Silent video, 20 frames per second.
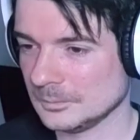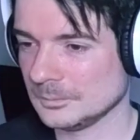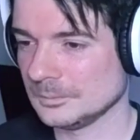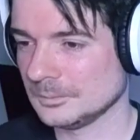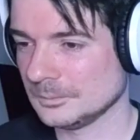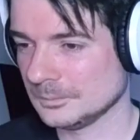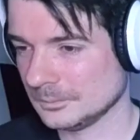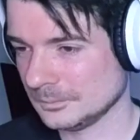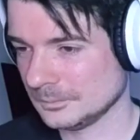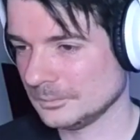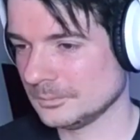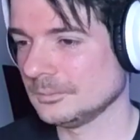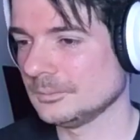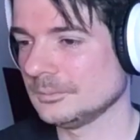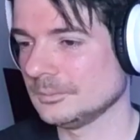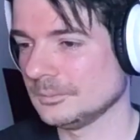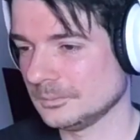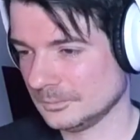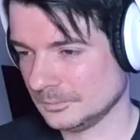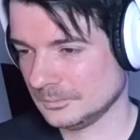Peace and
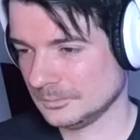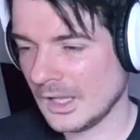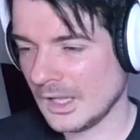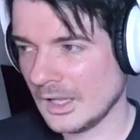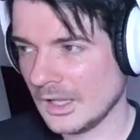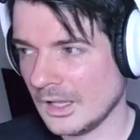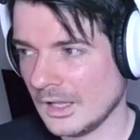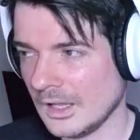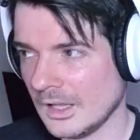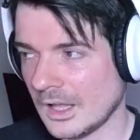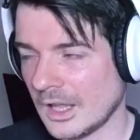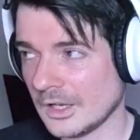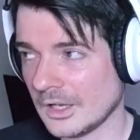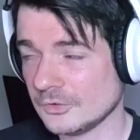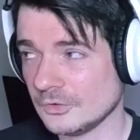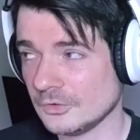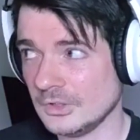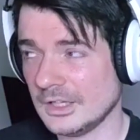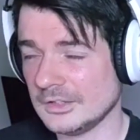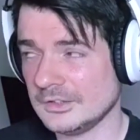Love.
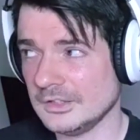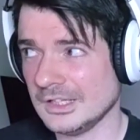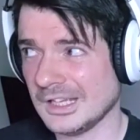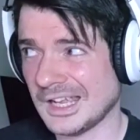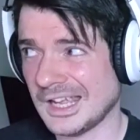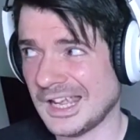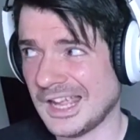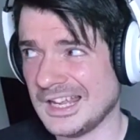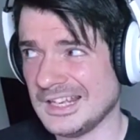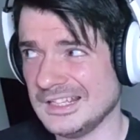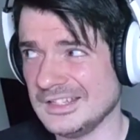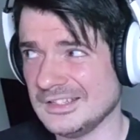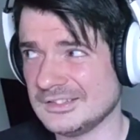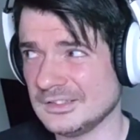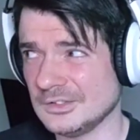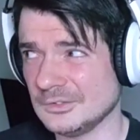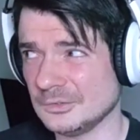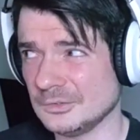Actually, I think I listened to